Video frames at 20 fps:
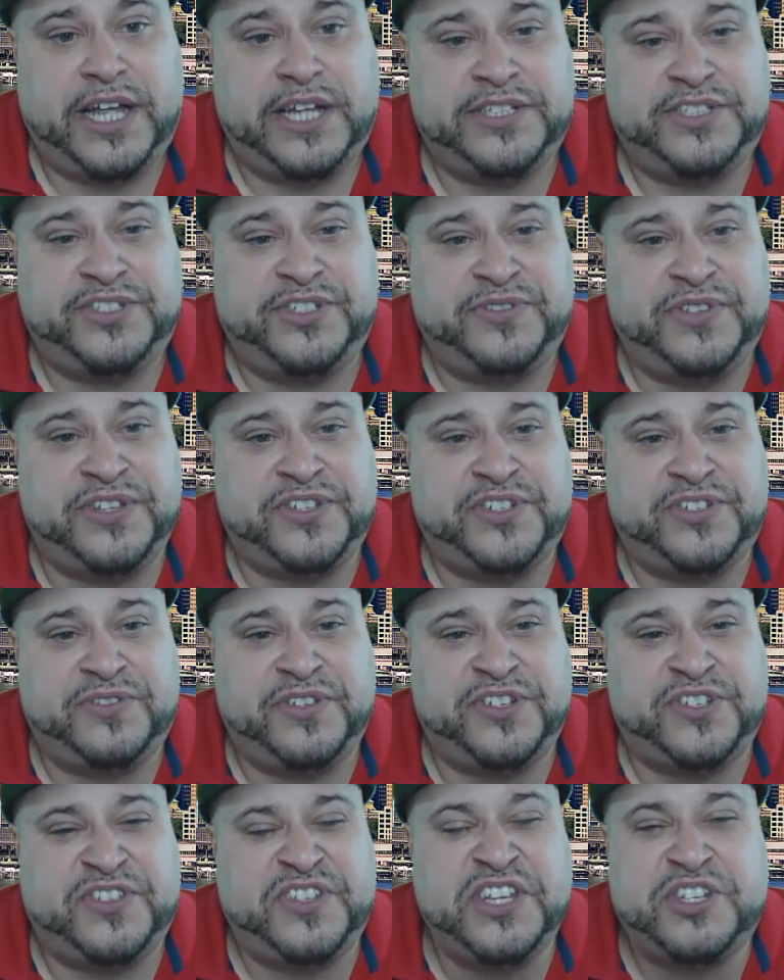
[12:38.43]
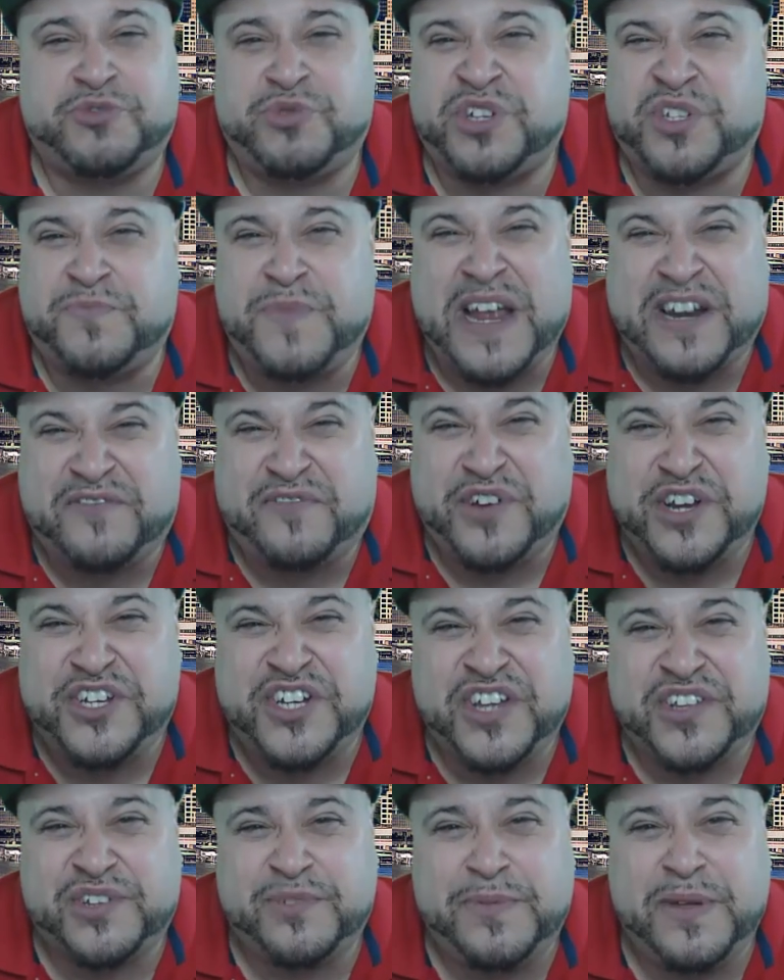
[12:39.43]
This disrespect for
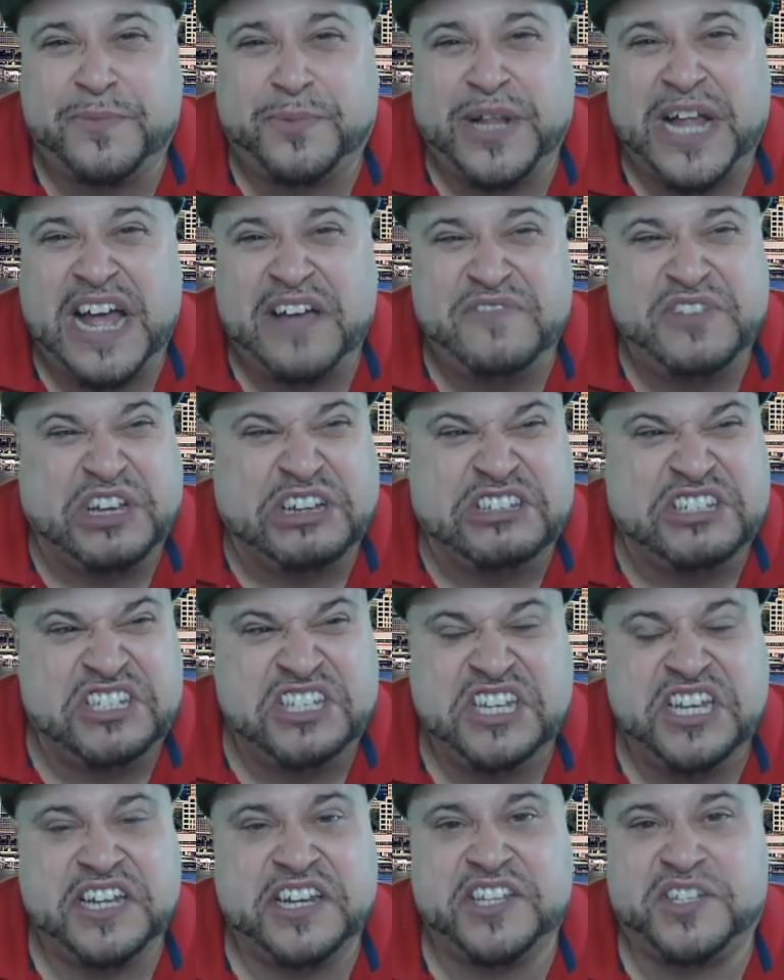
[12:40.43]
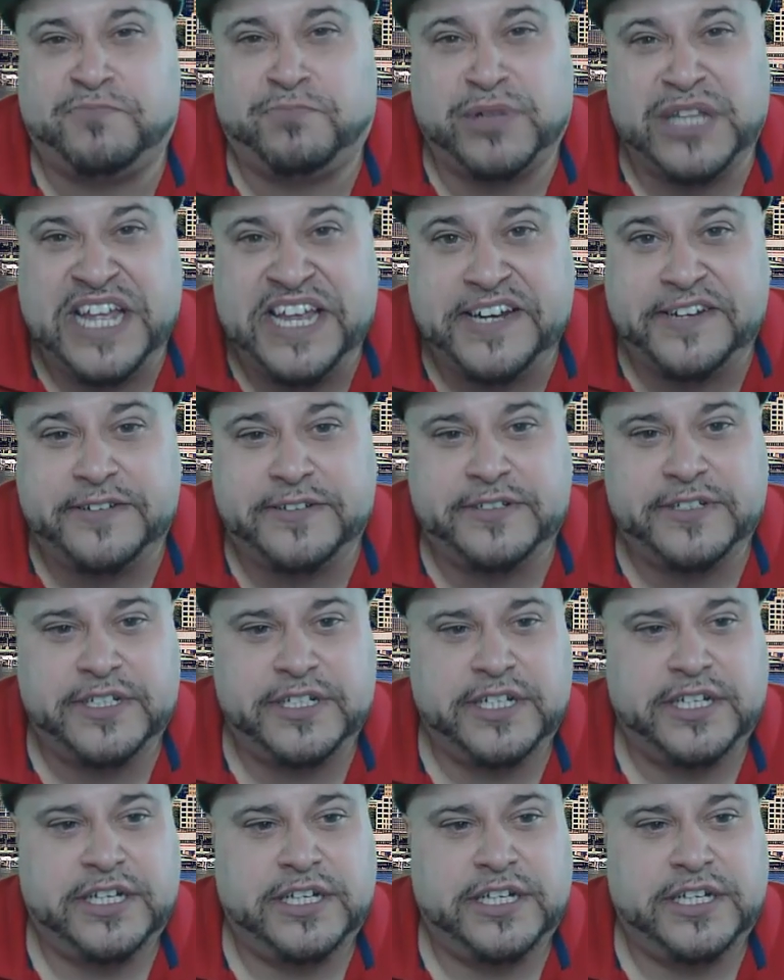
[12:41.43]
each other people have, you can see it, it's blatant.